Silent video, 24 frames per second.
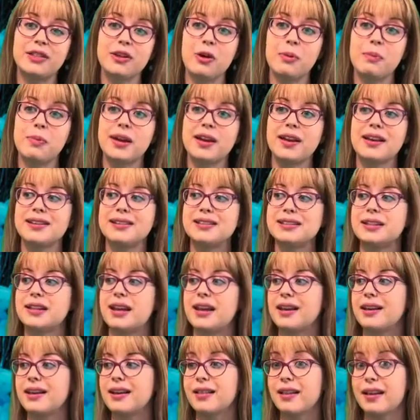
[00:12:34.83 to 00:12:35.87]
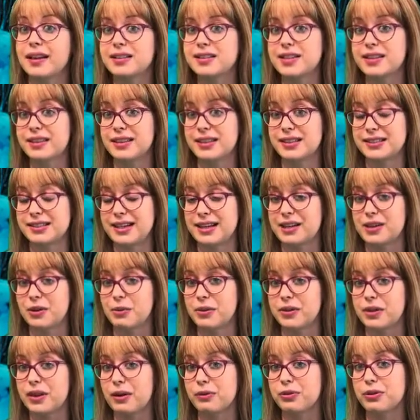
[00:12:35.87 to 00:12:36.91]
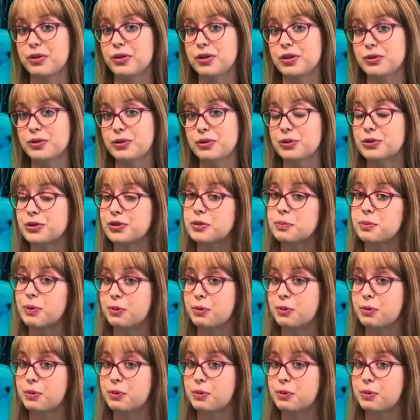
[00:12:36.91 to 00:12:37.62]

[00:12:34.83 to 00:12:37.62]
though, because they collected this data without their users'